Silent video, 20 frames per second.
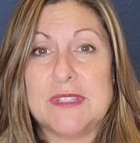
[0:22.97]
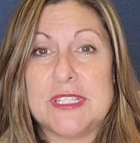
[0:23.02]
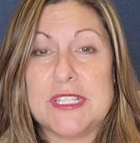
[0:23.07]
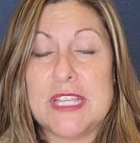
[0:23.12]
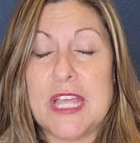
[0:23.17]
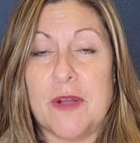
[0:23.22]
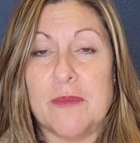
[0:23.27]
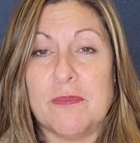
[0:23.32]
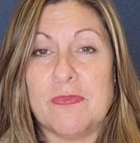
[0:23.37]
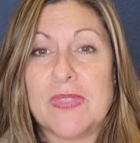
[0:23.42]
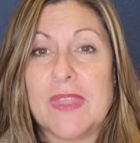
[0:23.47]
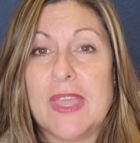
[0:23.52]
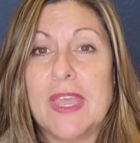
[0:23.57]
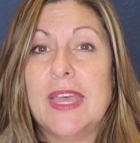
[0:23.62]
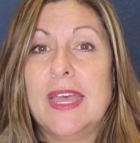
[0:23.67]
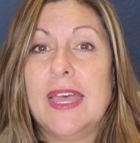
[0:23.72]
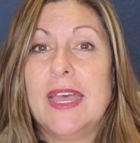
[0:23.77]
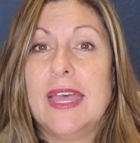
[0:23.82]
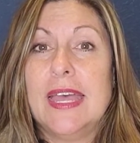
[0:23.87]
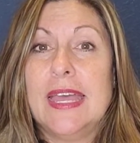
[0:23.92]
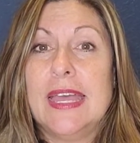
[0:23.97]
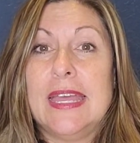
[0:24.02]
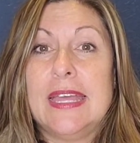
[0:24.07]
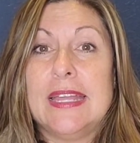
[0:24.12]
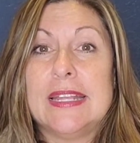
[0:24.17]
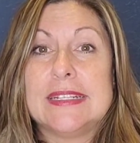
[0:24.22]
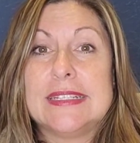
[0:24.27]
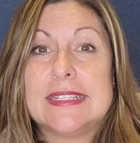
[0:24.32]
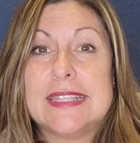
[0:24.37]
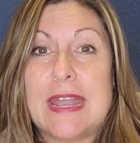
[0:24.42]
So
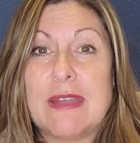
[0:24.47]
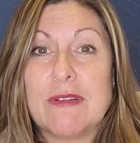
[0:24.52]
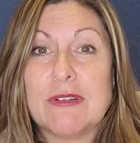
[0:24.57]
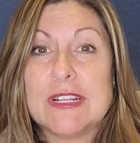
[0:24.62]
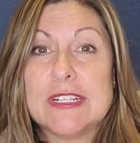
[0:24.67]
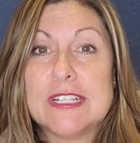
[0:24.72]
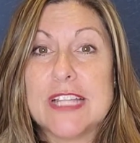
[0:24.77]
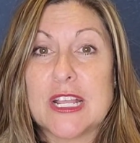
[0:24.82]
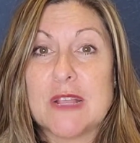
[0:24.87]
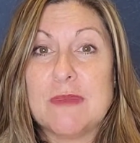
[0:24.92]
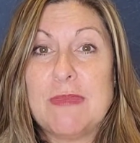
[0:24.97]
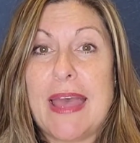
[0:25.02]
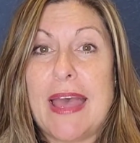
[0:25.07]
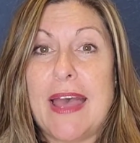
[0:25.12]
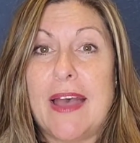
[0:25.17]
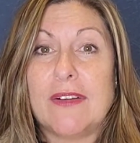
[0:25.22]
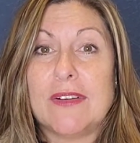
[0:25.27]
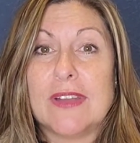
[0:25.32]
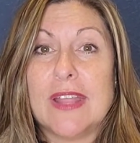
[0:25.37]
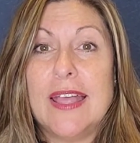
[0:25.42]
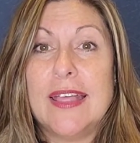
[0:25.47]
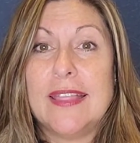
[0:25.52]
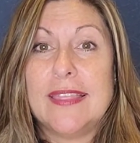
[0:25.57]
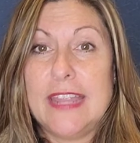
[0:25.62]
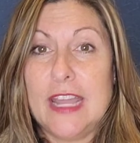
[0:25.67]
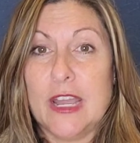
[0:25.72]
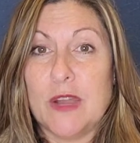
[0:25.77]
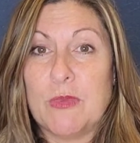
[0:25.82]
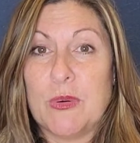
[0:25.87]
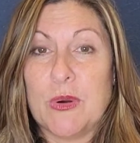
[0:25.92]
today we're going to talk about
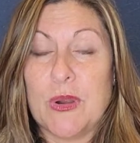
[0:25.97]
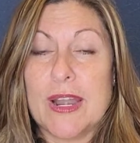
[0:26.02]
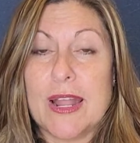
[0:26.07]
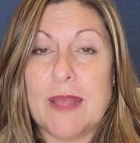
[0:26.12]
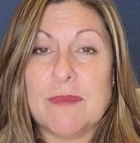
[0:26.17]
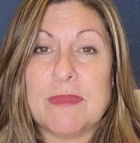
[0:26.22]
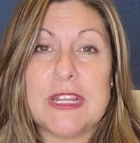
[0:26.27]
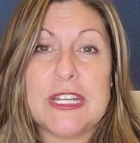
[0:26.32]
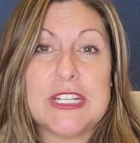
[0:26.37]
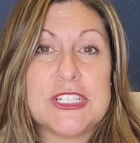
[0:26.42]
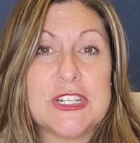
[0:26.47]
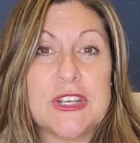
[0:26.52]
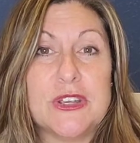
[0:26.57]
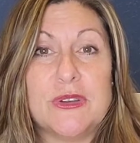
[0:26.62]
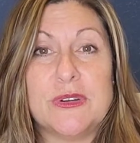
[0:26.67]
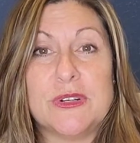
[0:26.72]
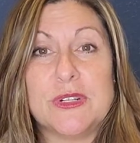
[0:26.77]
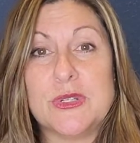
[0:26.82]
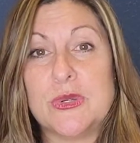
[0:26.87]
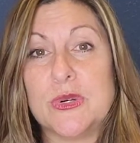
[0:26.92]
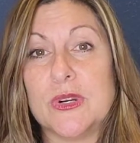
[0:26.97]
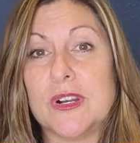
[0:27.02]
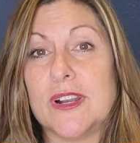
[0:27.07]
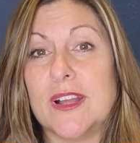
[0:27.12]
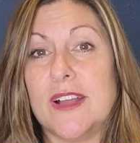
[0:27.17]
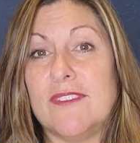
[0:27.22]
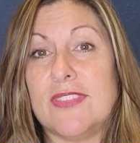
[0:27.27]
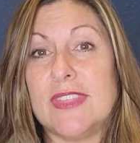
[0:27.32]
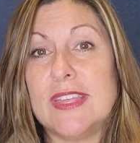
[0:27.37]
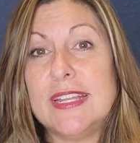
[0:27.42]
the airport. I'm going to show you a tour
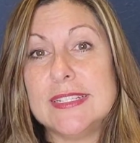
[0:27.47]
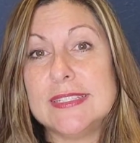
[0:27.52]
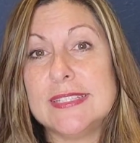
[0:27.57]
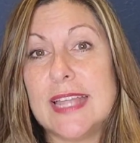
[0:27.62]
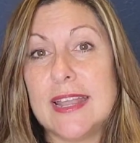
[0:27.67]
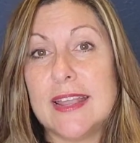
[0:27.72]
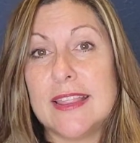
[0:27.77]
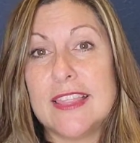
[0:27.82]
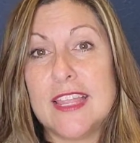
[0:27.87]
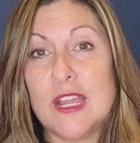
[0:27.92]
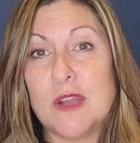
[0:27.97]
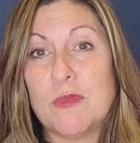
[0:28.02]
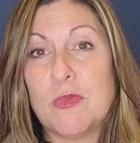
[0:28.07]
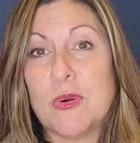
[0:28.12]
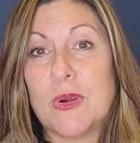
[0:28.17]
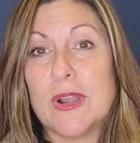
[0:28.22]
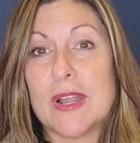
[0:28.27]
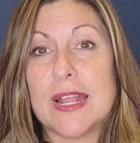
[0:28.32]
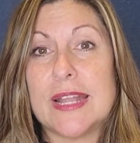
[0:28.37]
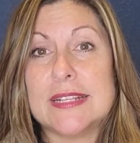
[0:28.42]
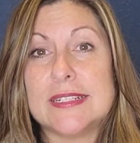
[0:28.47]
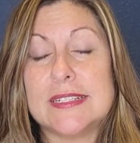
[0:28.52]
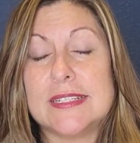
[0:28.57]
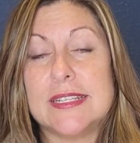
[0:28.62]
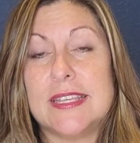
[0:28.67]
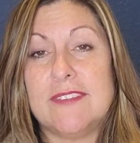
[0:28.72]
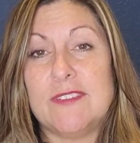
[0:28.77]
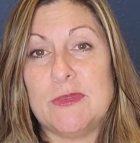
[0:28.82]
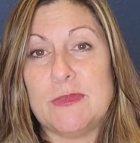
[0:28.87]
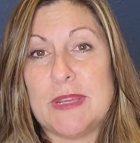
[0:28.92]
of the inside of the airport and
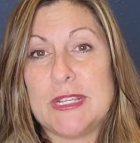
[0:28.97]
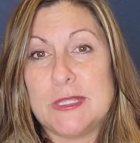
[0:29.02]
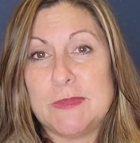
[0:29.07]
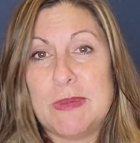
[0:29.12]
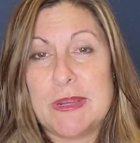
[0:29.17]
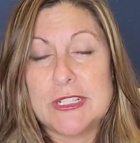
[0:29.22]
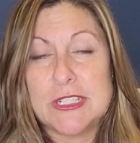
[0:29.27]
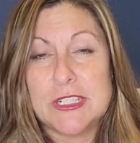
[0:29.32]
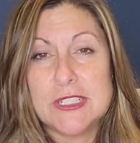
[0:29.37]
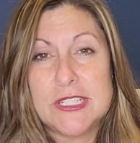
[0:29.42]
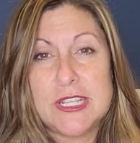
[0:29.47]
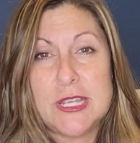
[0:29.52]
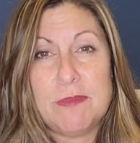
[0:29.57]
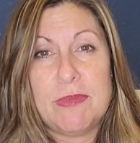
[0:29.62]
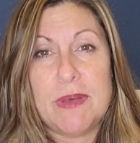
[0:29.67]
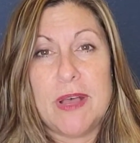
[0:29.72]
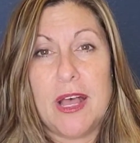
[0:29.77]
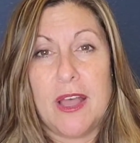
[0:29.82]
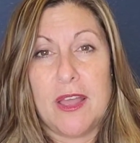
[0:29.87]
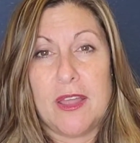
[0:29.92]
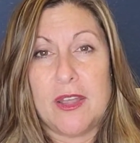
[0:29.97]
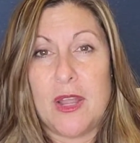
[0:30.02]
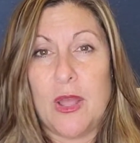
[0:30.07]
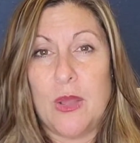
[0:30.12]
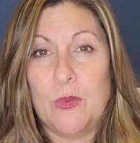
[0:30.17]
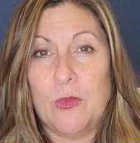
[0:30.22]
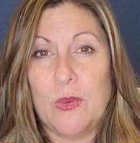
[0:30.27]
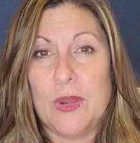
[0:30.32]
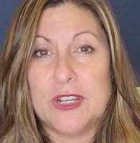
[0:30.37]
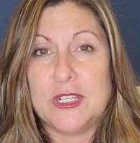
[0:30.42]
give you my special tip on
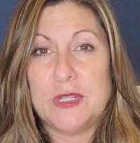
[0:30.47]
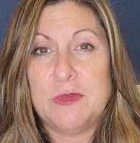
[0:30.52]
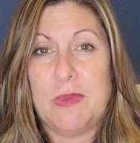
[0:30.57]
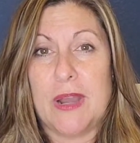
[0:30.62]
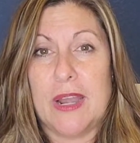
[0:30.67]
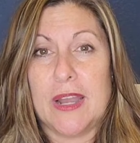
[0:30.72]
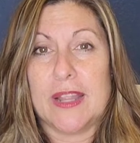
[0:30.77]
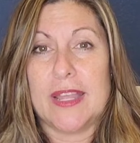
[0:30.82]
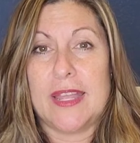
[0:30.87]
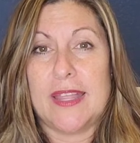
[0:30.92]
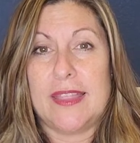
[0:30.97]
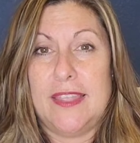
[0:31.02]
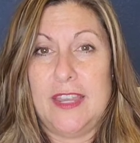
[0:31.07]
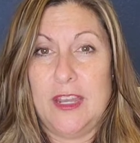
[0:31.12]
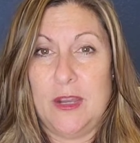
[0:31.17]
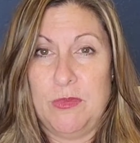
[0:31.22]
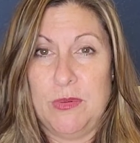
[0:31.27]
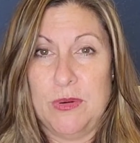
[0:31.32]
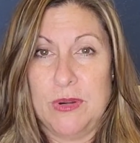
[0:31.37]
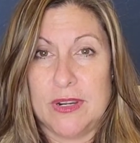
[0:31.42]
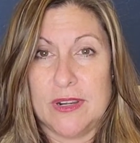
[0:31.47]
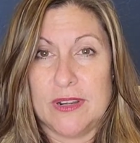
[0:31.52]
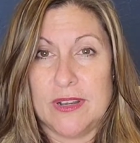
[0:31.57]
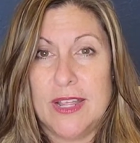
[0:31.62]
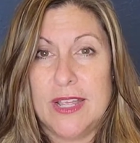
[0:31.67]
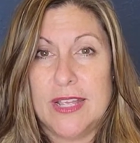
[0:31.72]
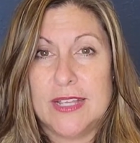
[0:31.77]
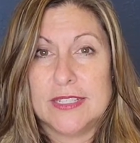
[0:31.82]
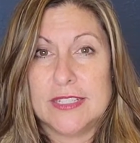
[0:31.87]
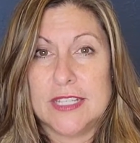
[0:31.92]
where to park at the airport.
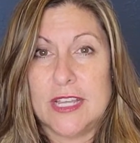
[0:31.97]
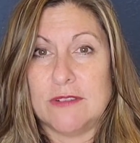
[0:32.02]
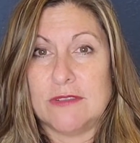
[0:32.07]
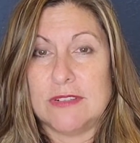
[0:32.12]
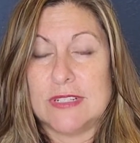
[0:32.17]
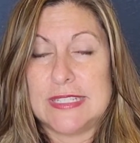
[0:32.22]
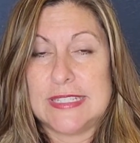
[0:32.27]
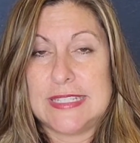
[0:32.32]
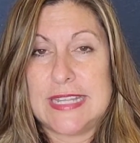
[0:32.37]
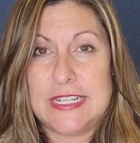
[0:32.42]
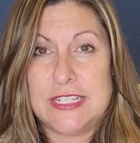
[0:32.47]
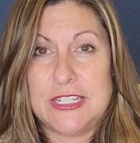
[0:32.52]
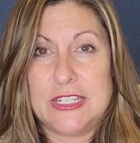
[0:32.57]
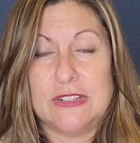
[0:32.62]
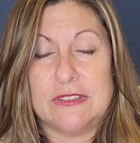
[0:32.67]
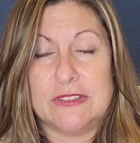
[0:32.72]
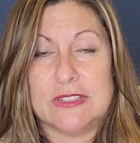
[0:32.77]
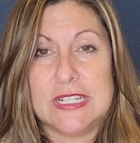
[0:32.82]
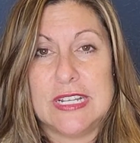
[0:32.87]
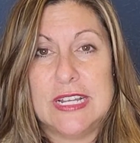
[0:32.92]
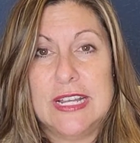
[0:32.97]
So stay tuned.